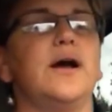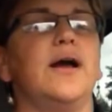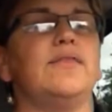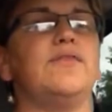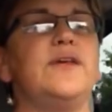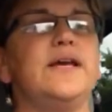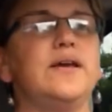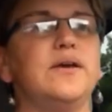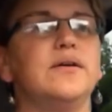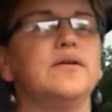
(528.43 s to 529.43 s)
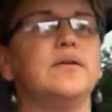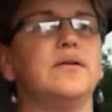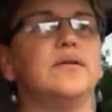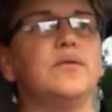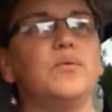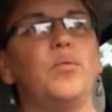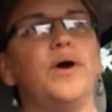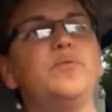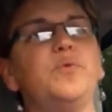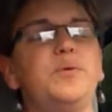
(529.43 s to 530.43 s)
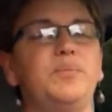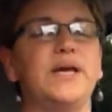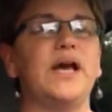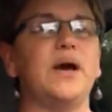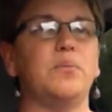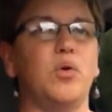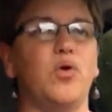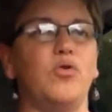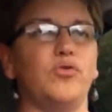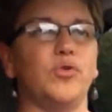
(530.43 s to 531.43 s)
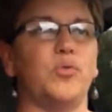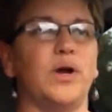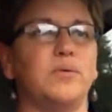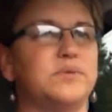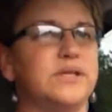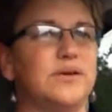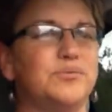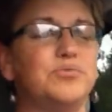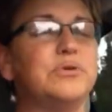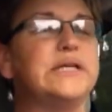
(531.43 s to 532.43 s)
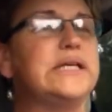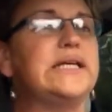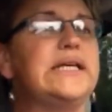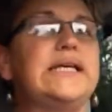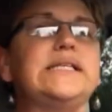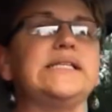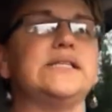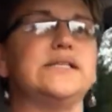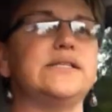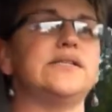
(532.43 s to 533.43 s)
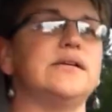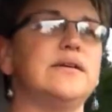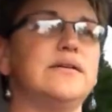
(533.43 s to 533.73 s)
I think when we become overwhelmed, it really isn't.